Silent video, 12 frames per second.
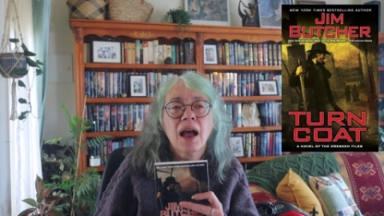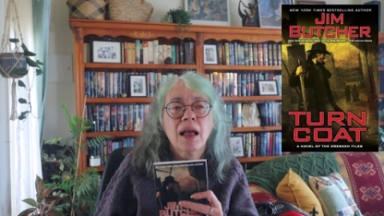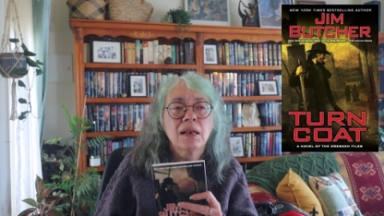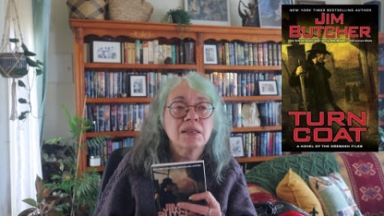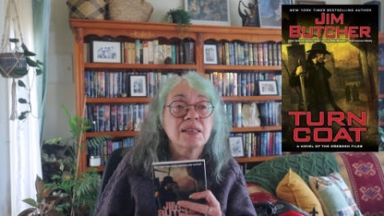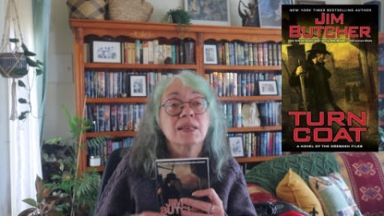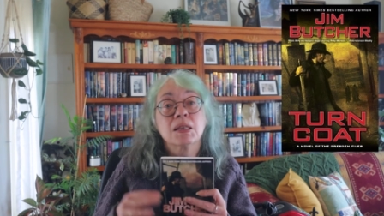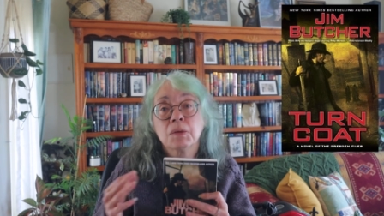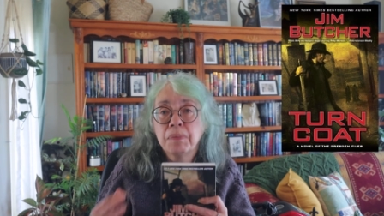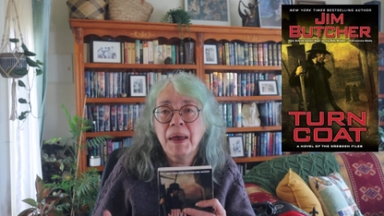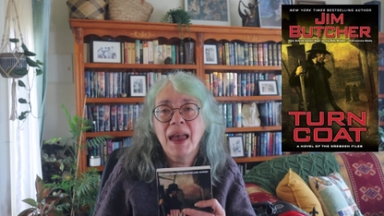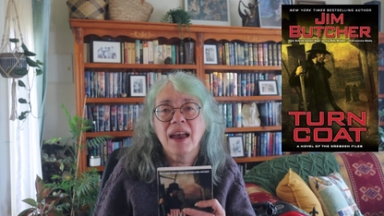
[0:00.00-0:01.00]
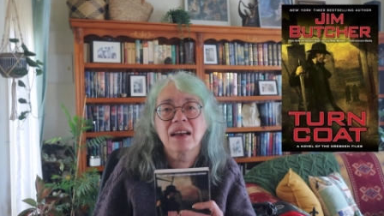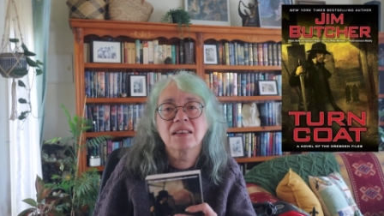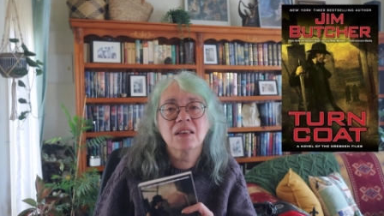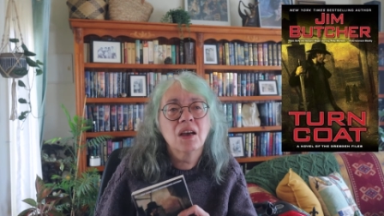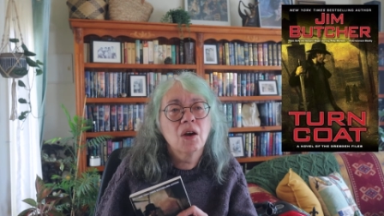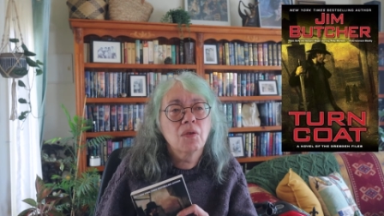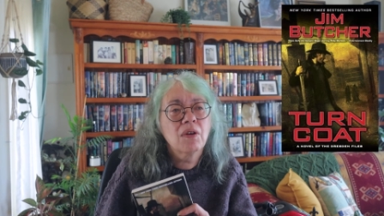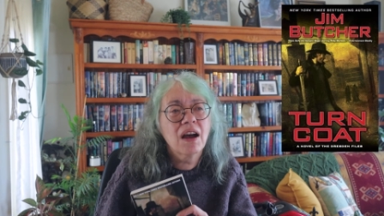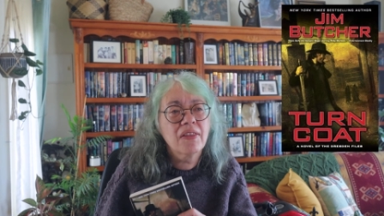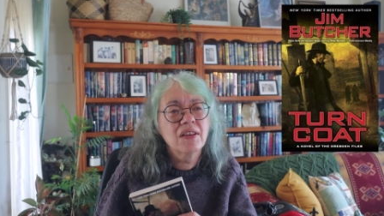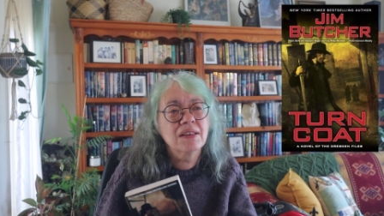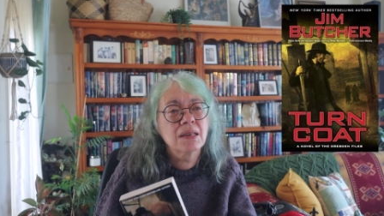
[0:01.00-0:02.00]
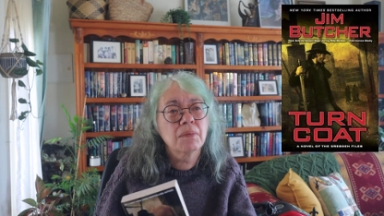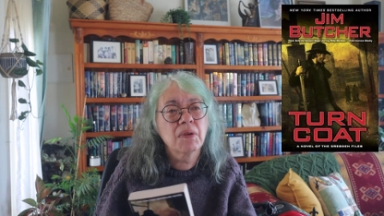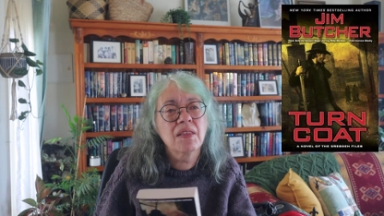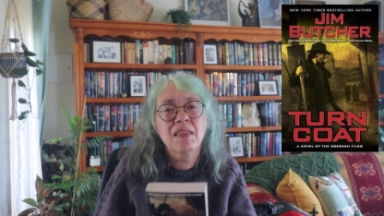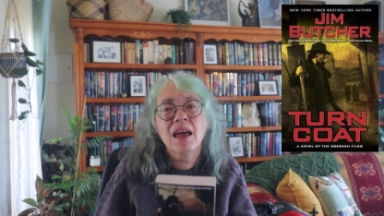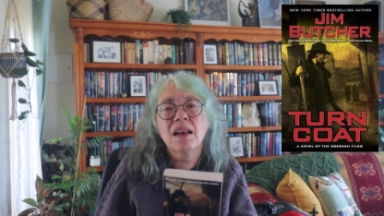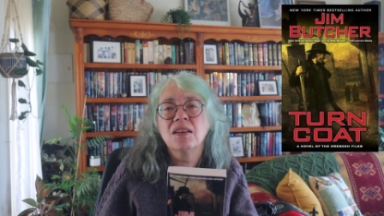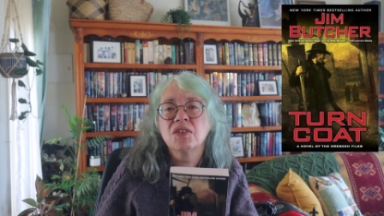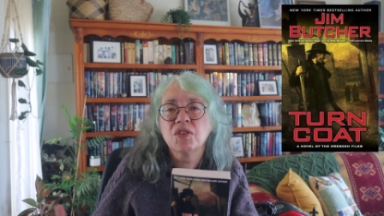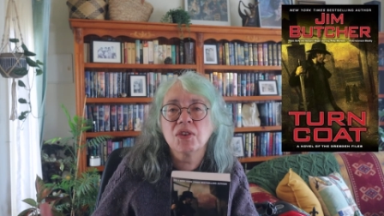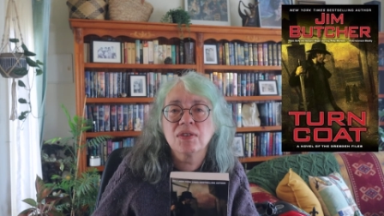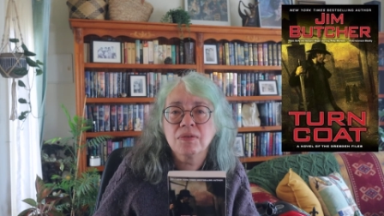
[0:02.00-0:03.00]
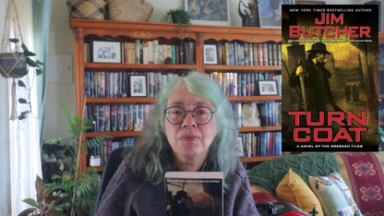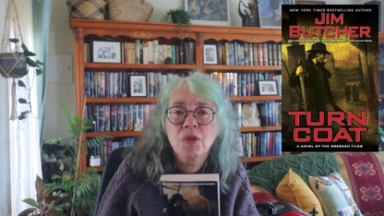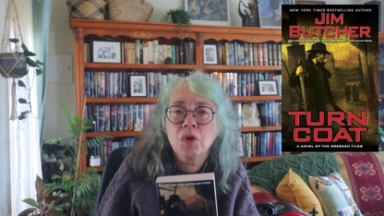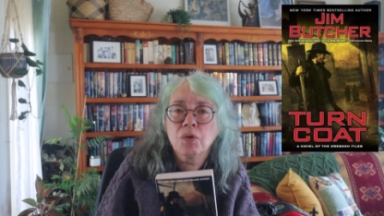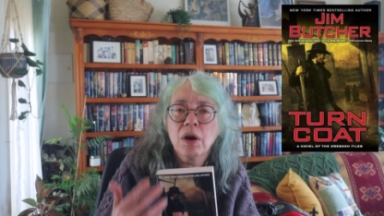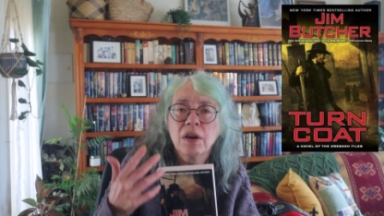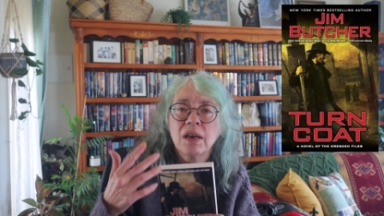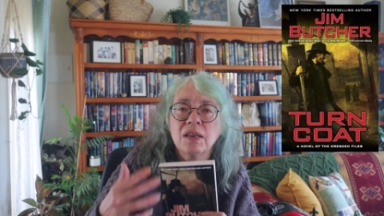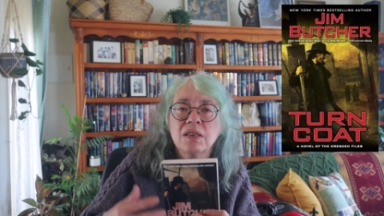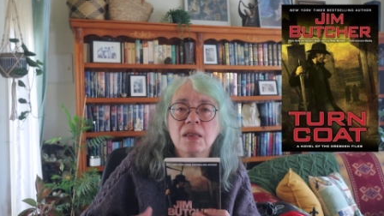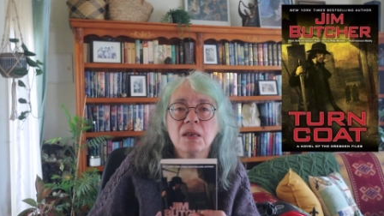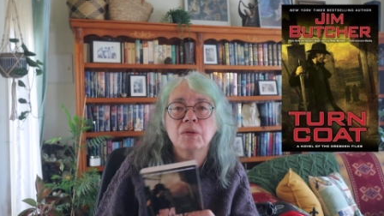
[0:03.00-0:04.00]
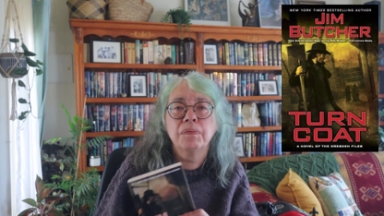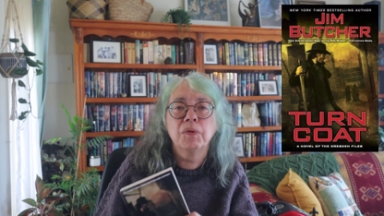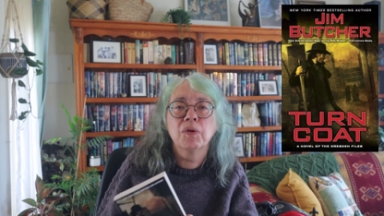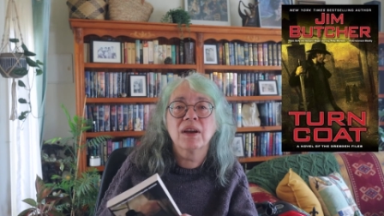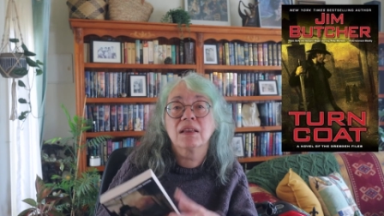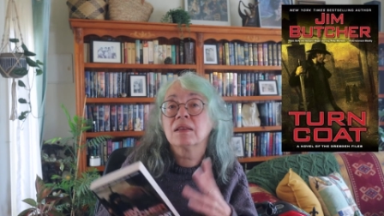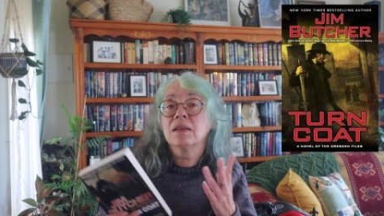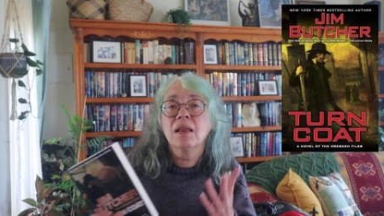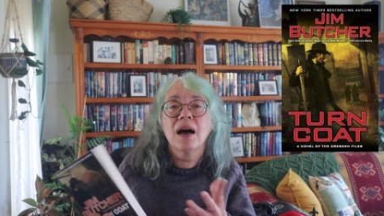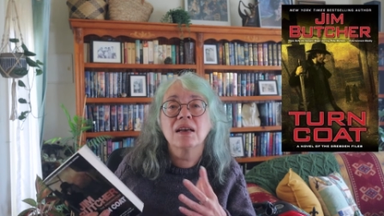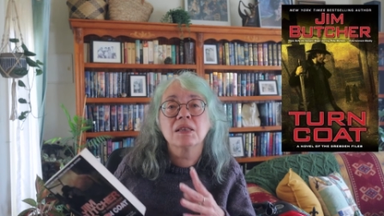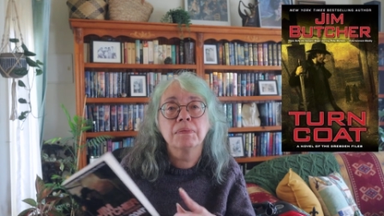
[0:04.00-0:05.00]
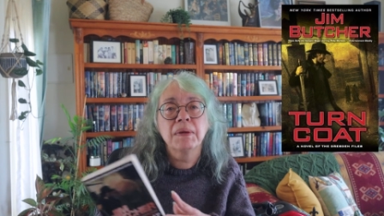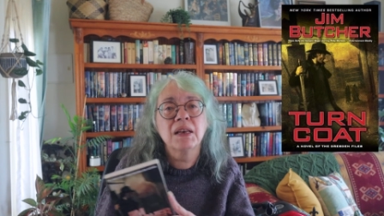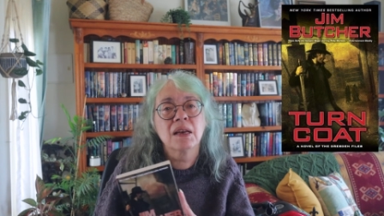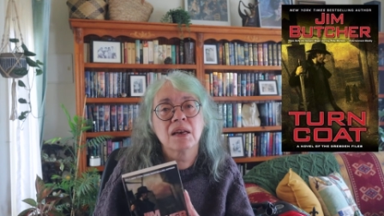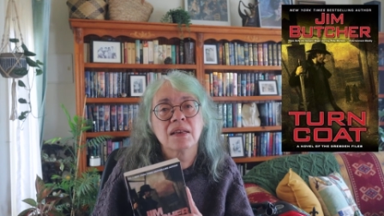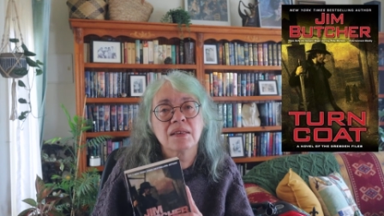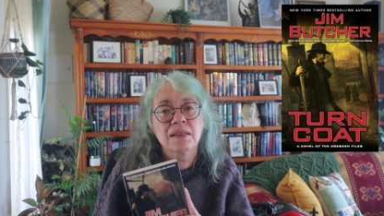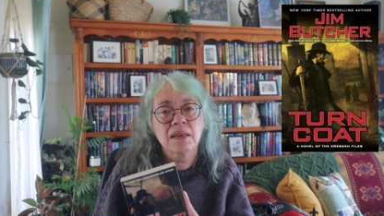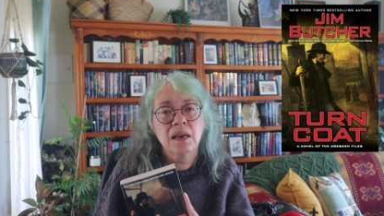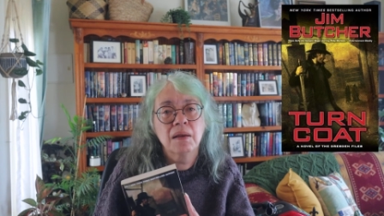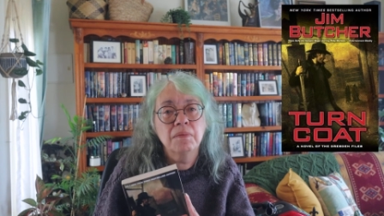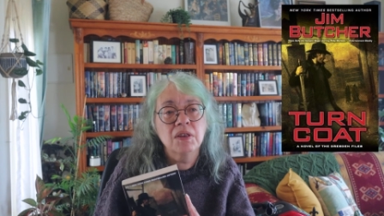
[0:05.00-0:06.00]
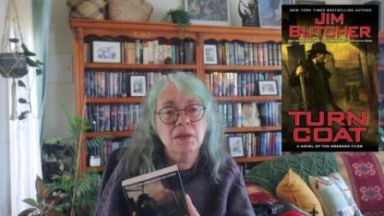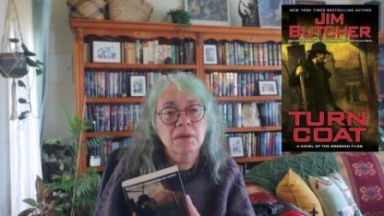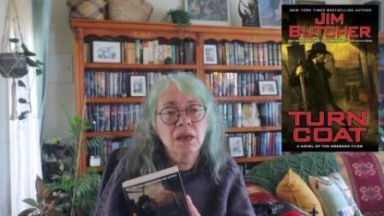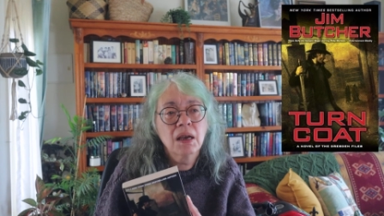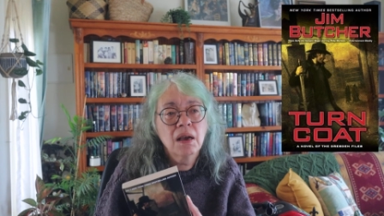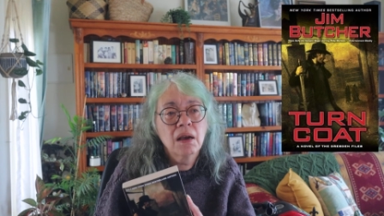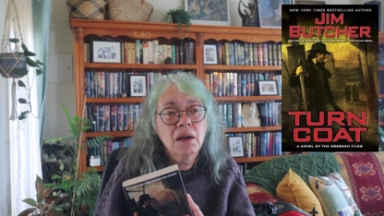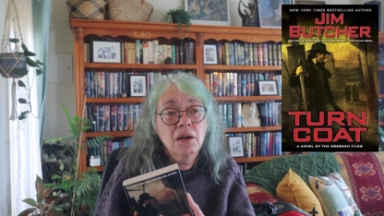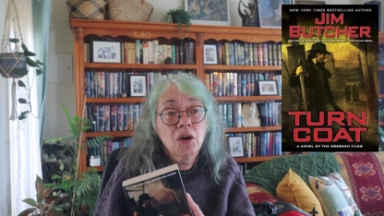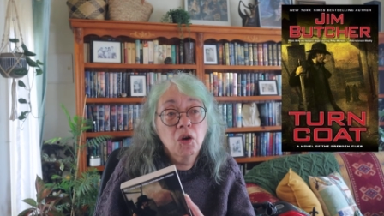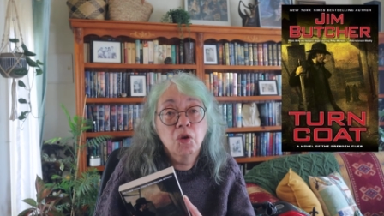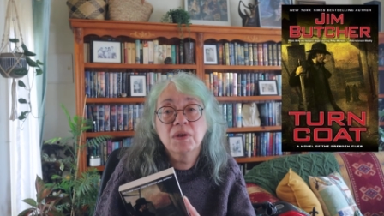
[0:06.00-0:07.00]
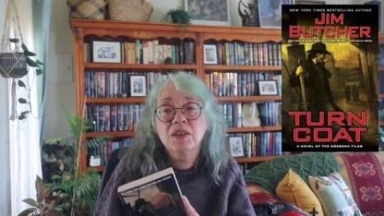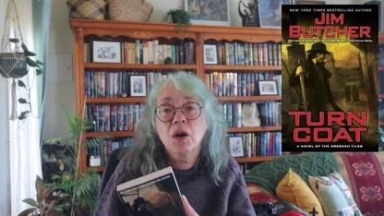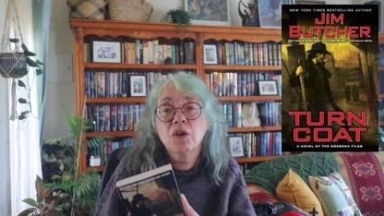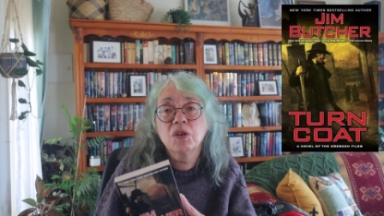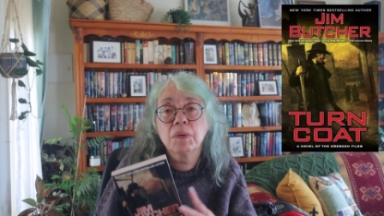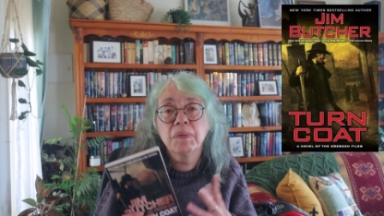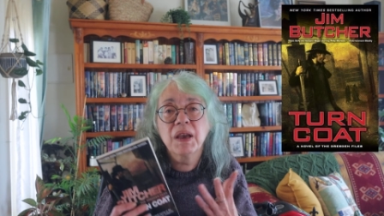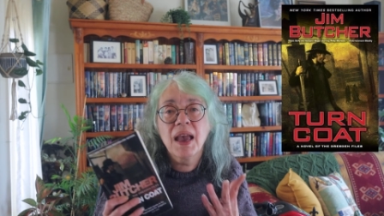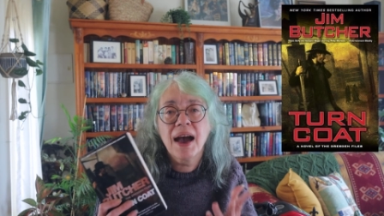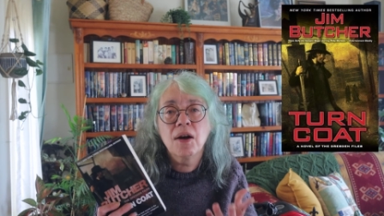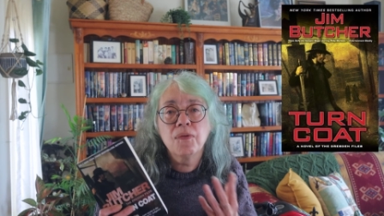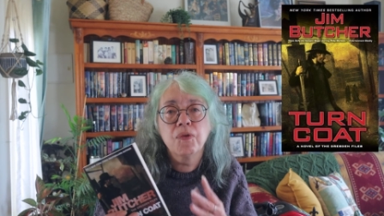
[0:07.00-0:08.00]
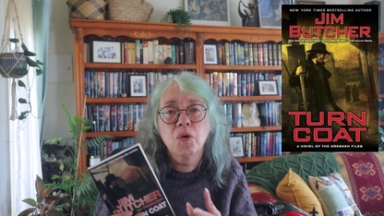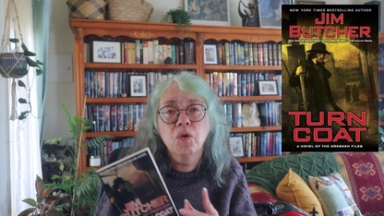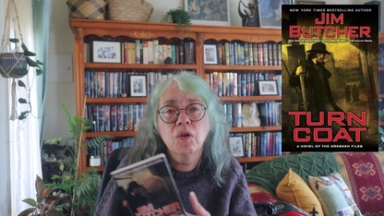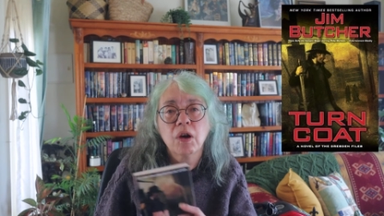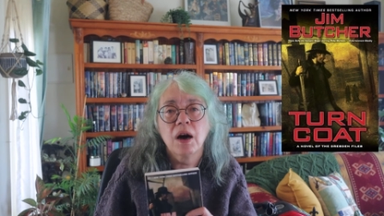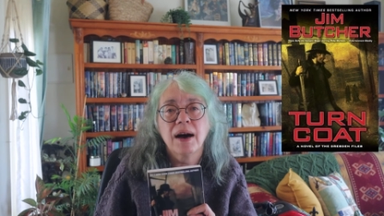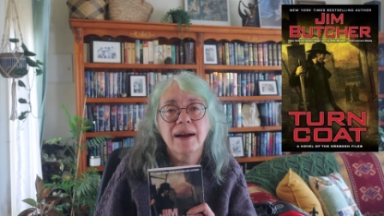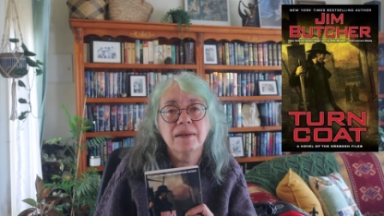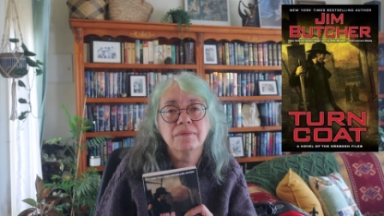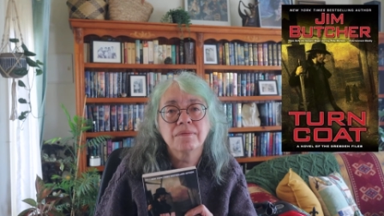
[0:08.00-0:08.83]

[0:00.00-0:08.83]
and suspect rather than someone that is just thrown into this book at the last minute, it seemed, who is going to be our fall guy.